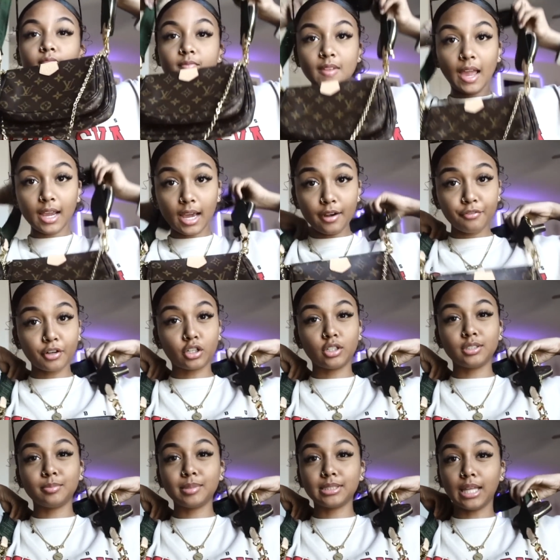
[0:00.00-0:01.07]
I got it for
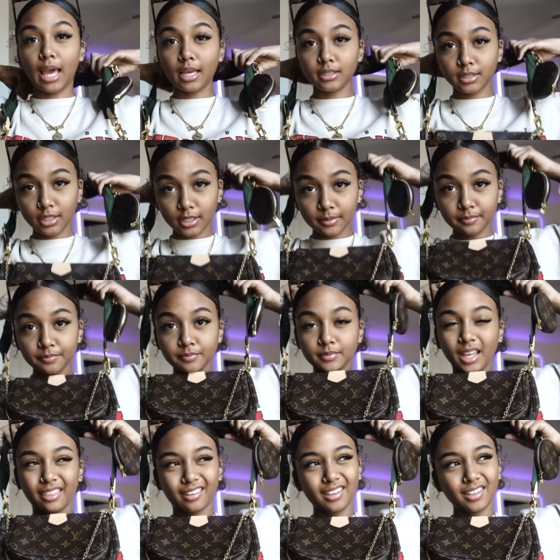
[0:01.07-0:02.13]
Christmas last year,
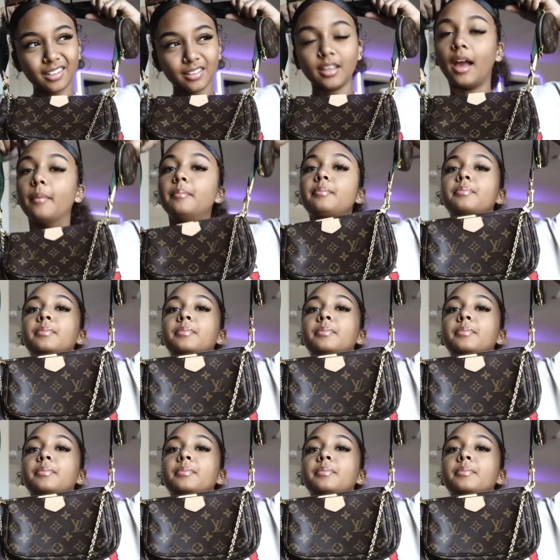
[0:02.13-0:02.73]
I think, yeah.